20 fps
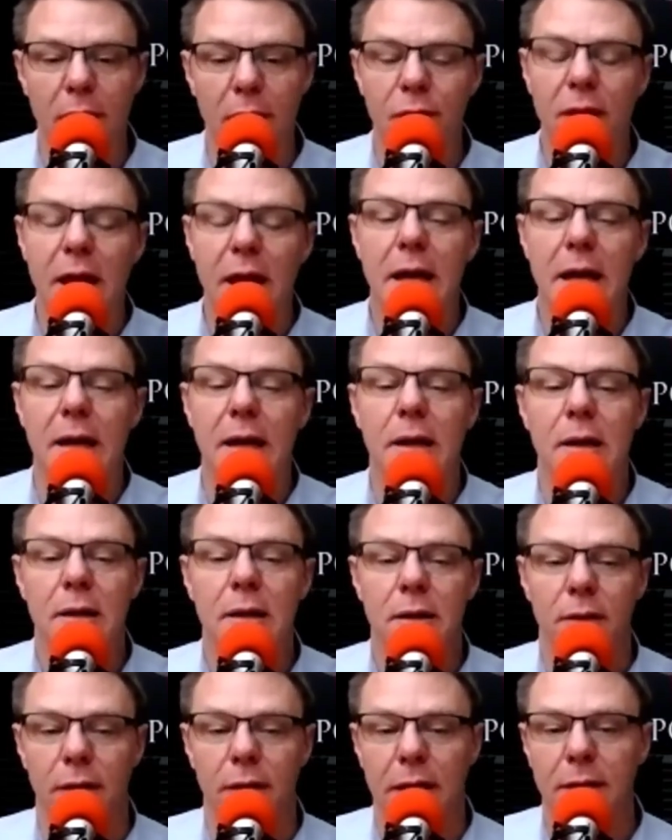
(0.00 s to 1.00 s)
that,
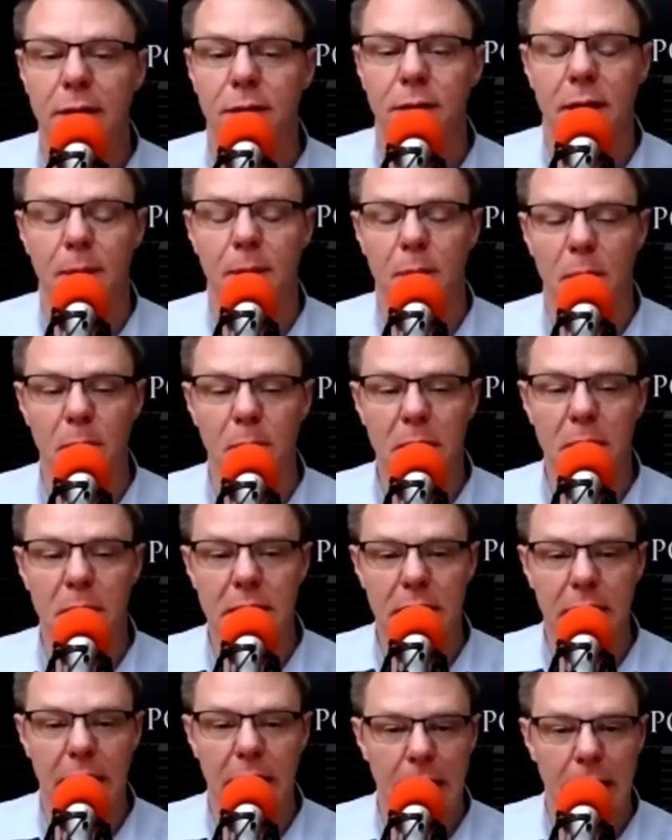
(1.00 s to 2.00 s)
let's set up a meeting
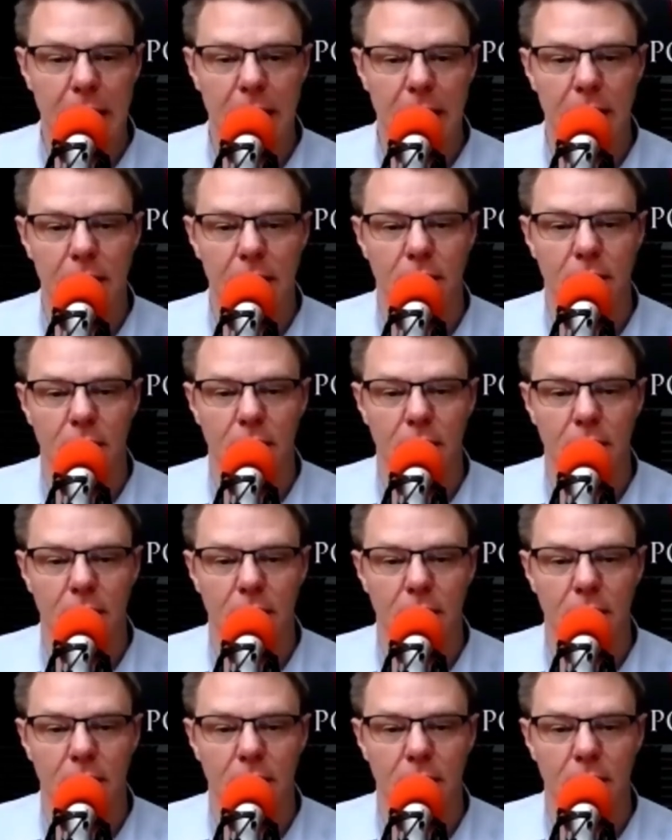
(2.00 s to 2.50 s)
and